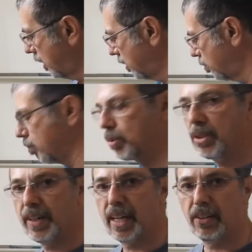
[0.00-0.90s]
little bit more of
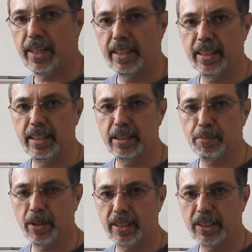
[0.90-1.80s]
how I did this
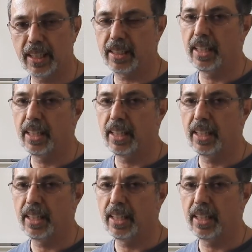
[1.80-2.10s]
project,